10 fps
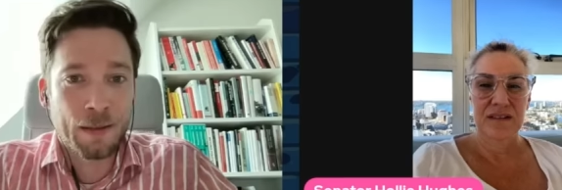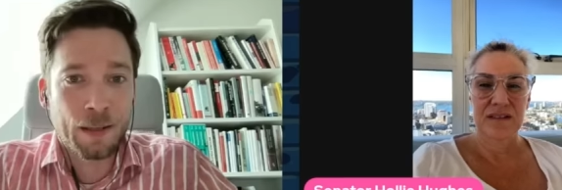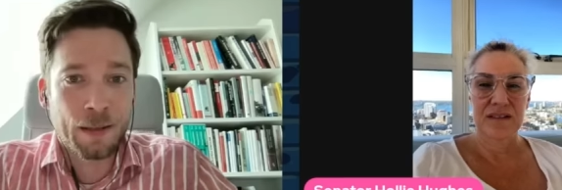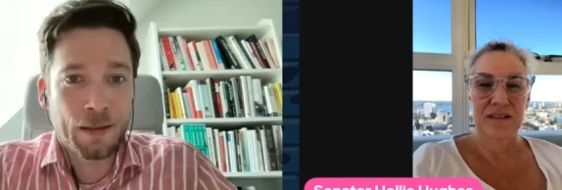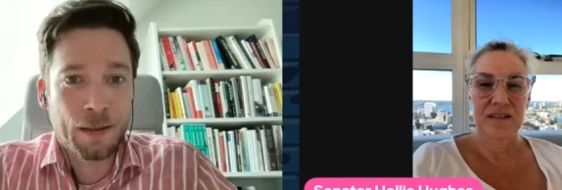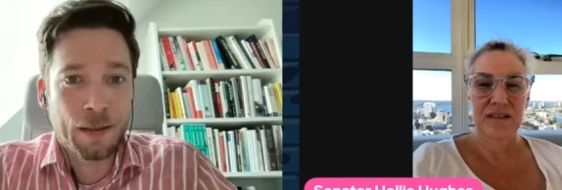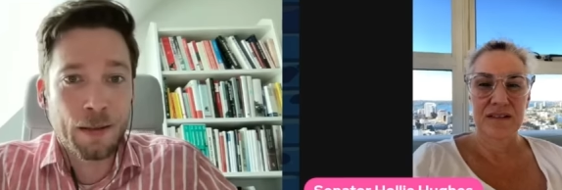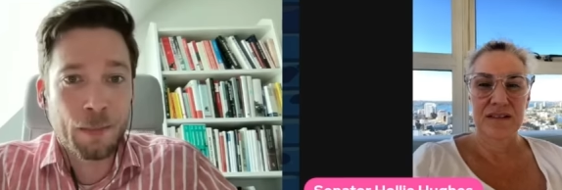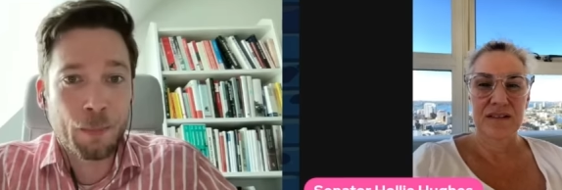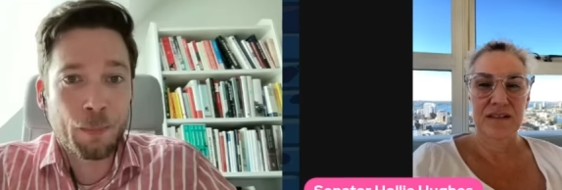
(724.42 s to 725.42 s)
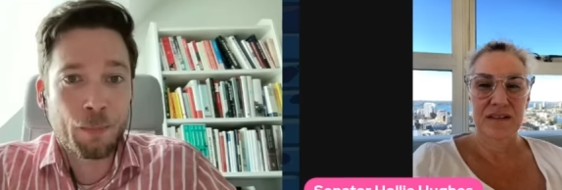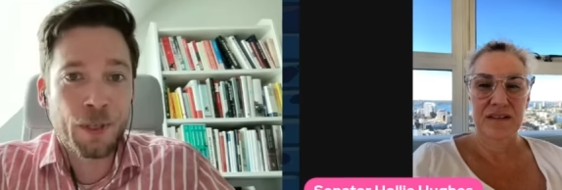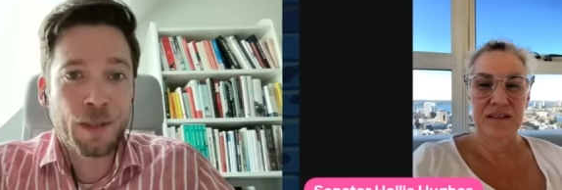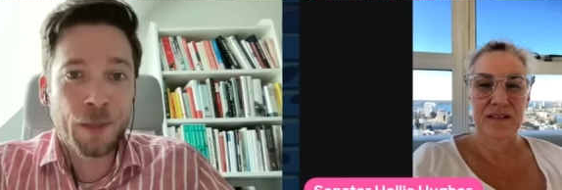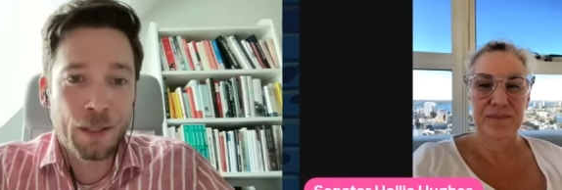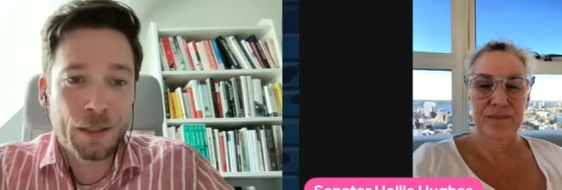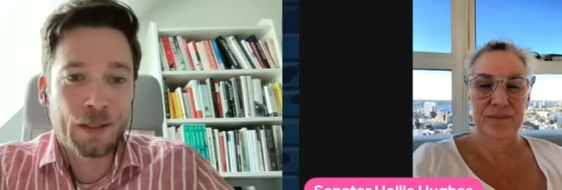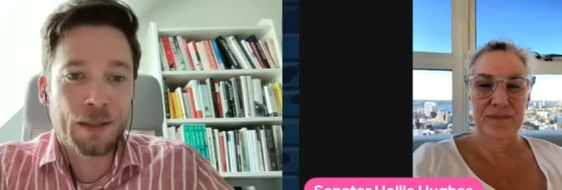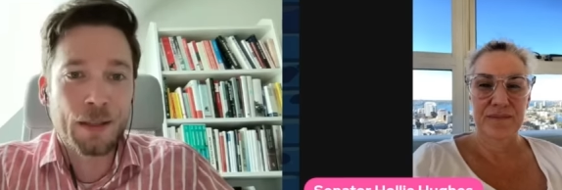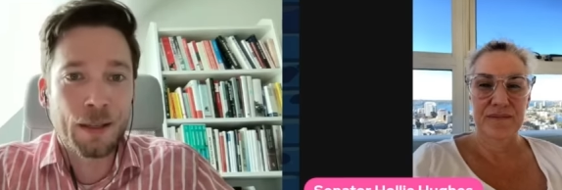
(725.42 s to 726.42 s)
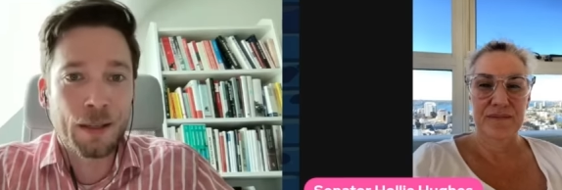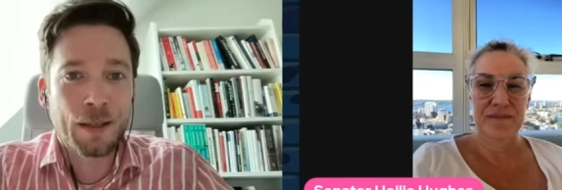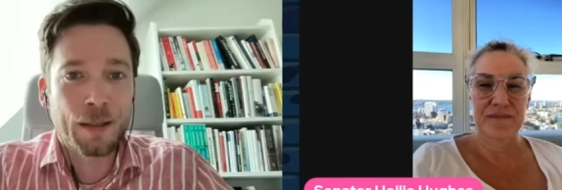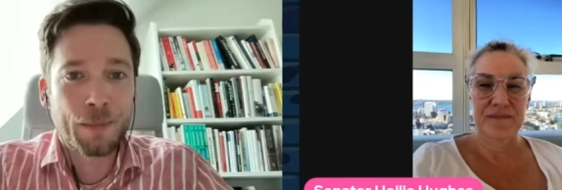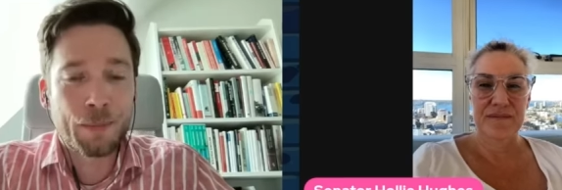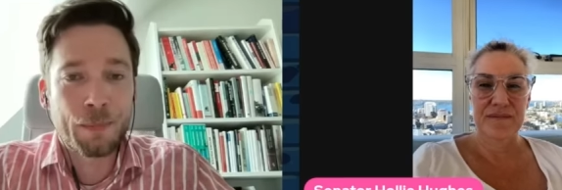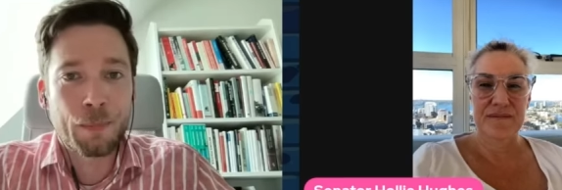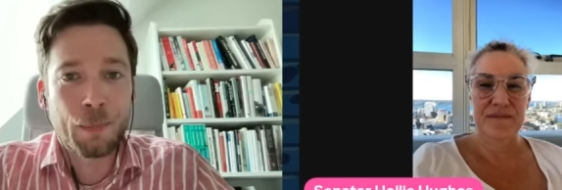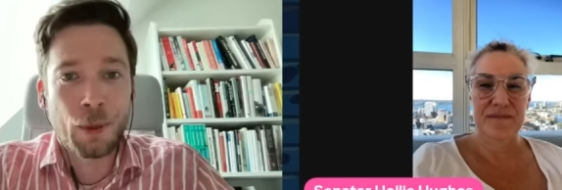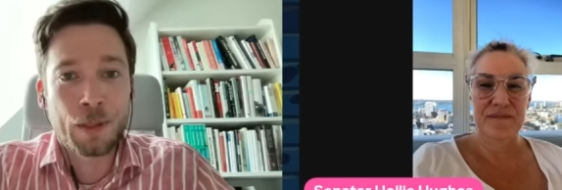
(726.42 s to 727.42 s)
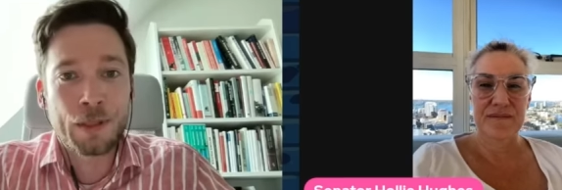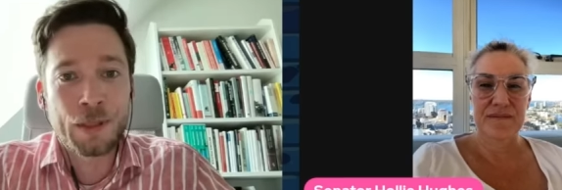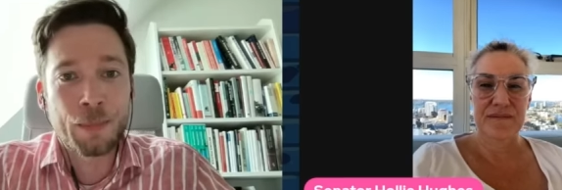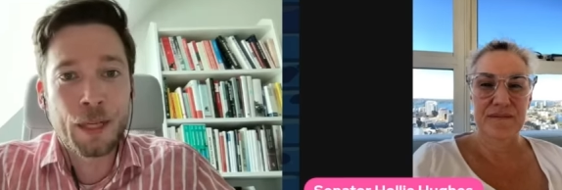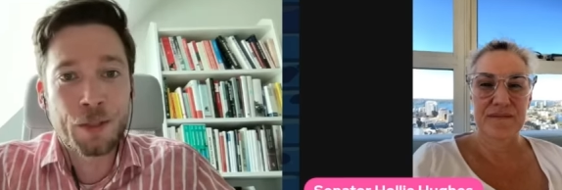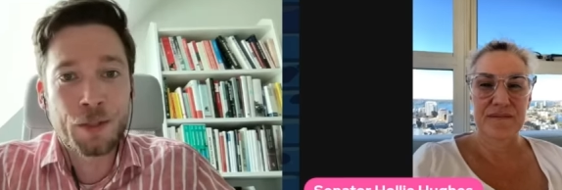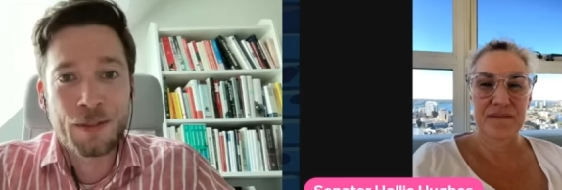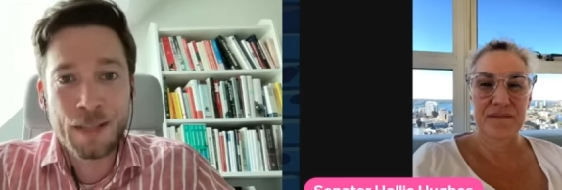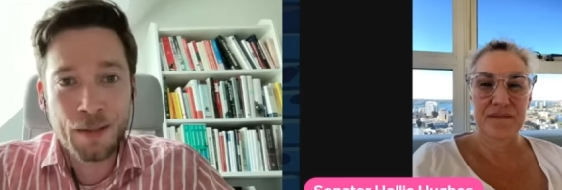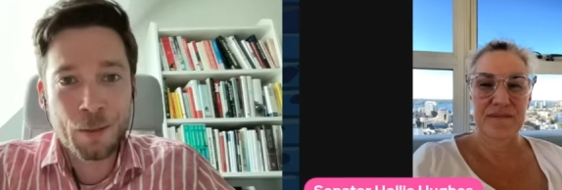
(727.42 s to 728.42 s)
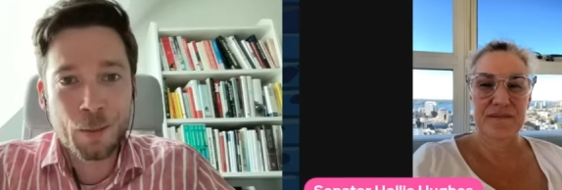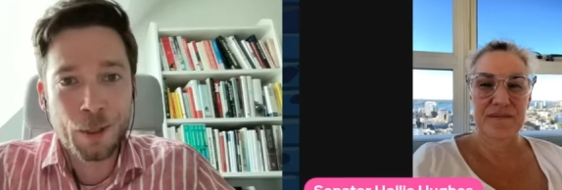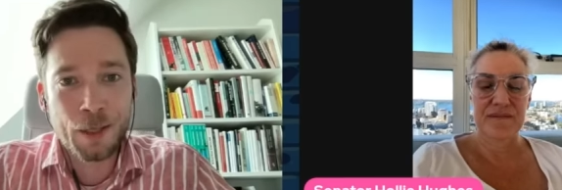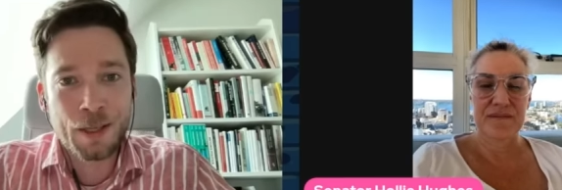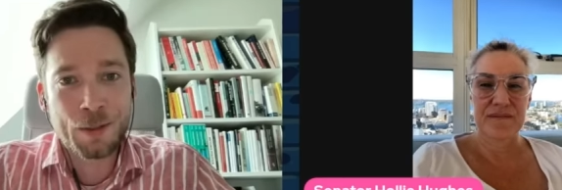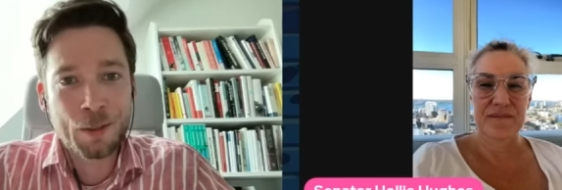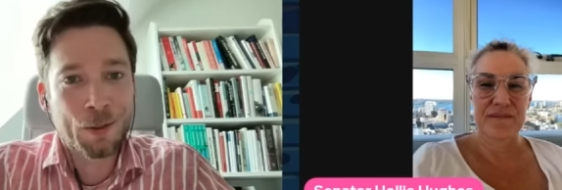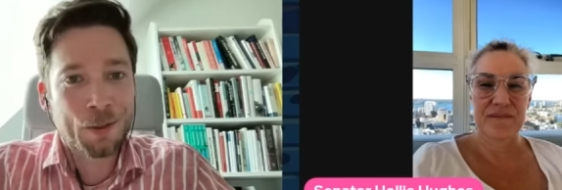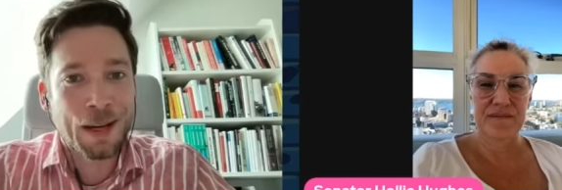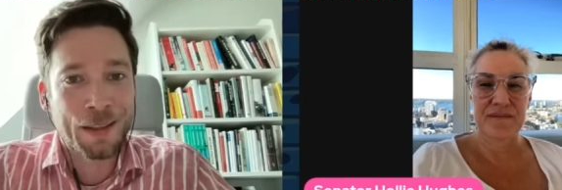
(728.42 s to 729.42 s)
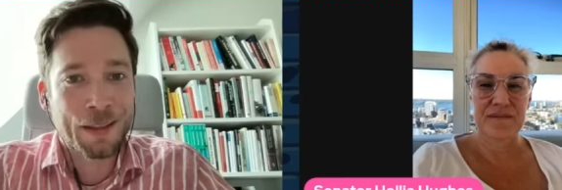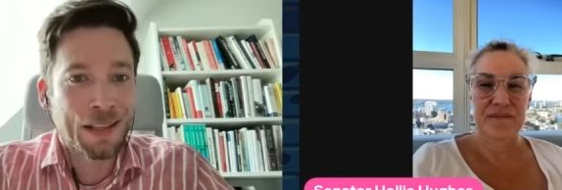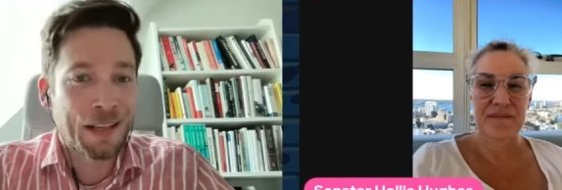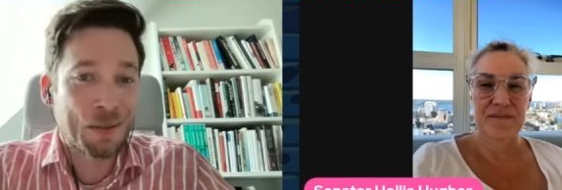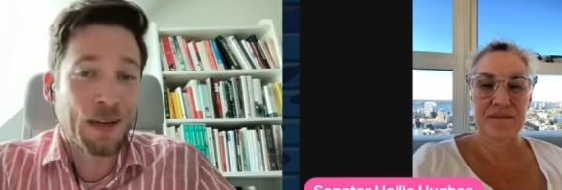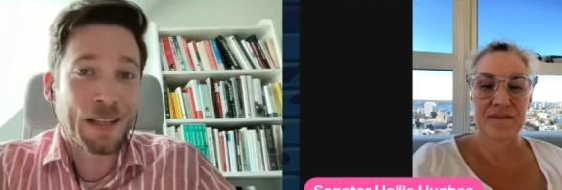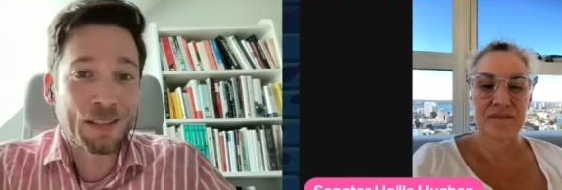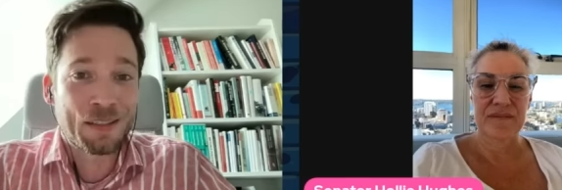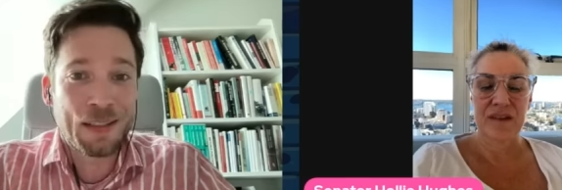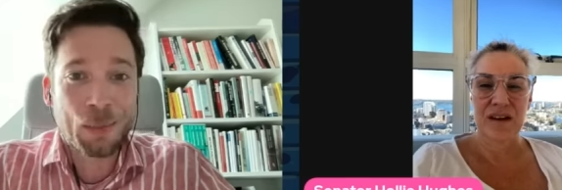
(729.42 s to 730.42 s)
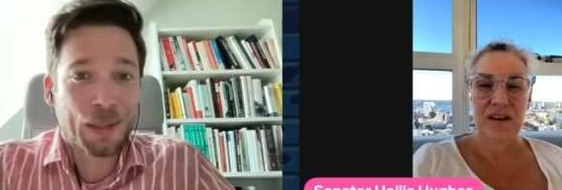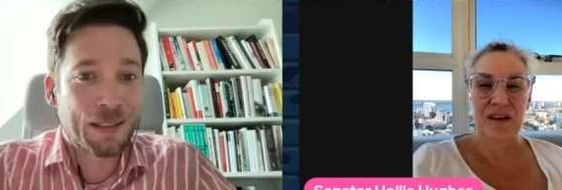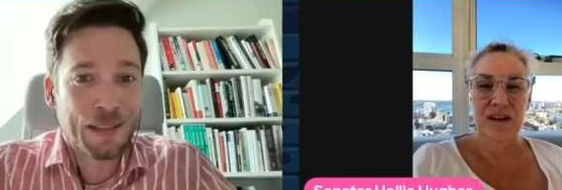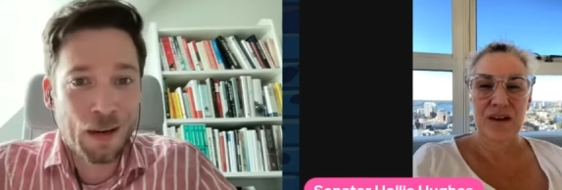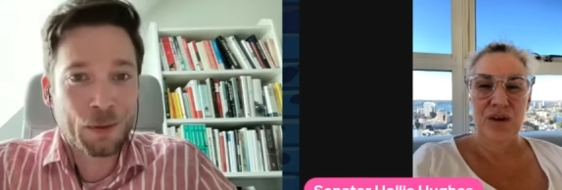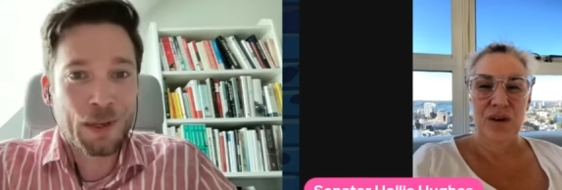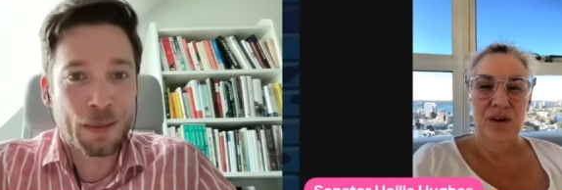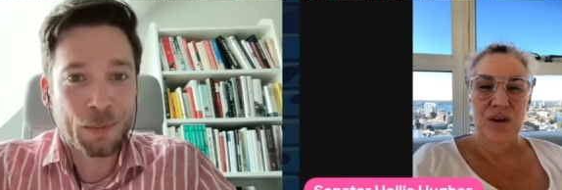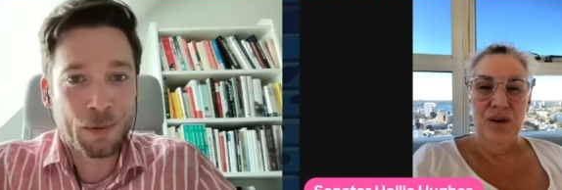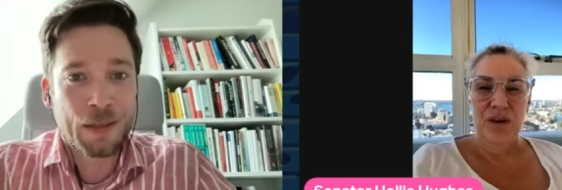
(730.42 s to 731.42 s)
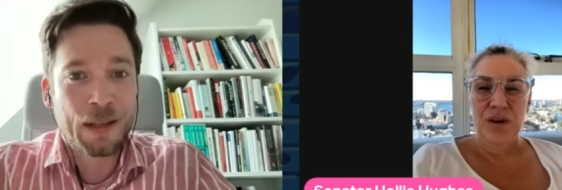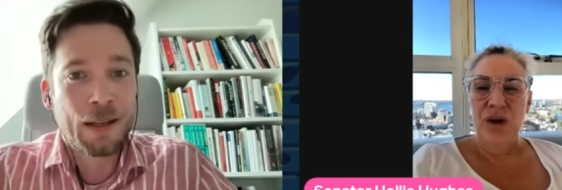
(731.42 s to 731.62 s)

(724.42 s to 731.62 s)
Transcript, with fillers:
Speaker 1: the the previous um, policy measures didn't work. So I think that's why this doubling down comes.